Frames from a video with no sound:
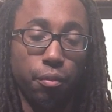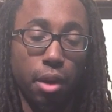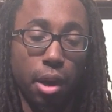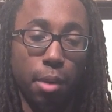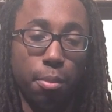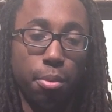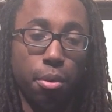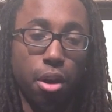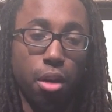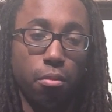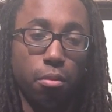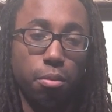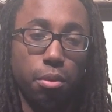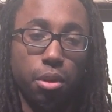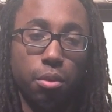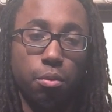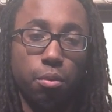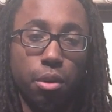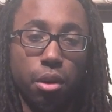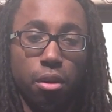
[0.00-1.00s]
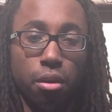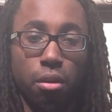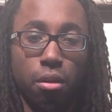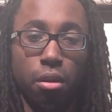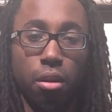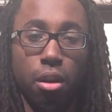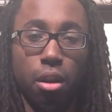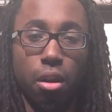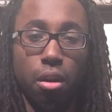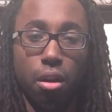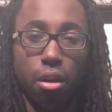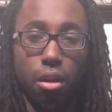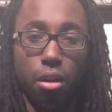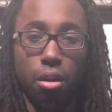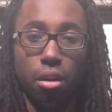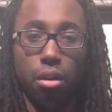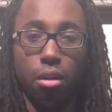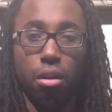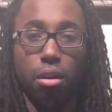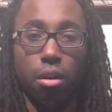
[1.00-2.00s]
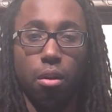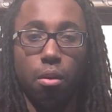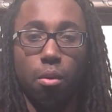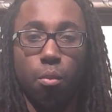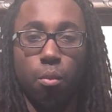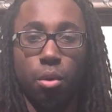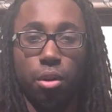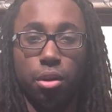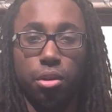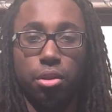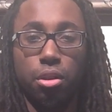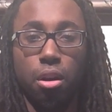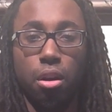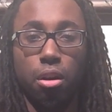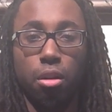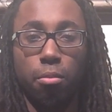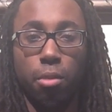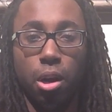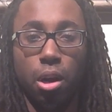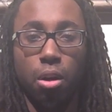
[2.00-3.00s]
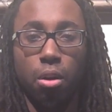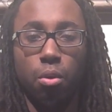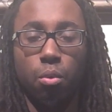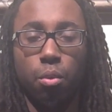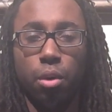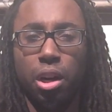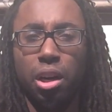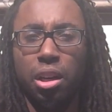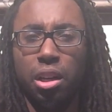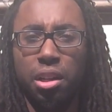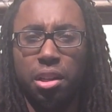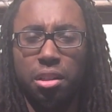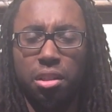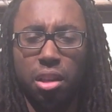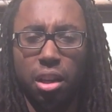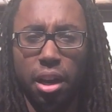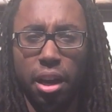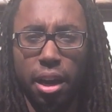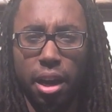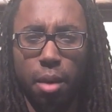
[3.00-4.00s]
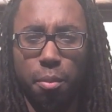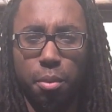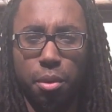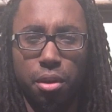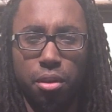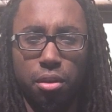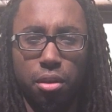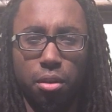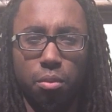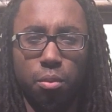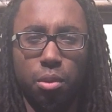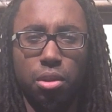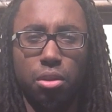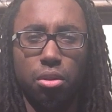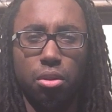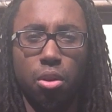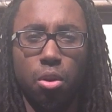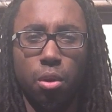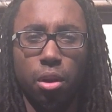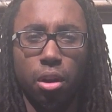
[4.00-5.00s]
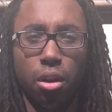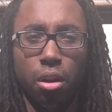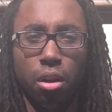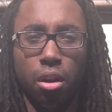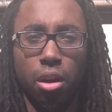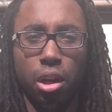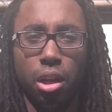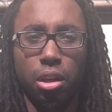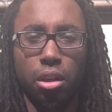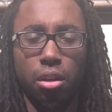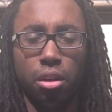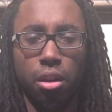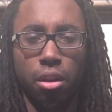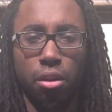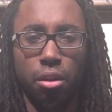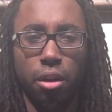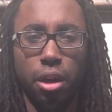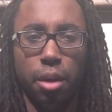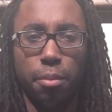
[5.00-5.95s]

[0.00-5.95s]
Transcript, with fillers: I probably will want to talk about what it is that happened and what's going on in another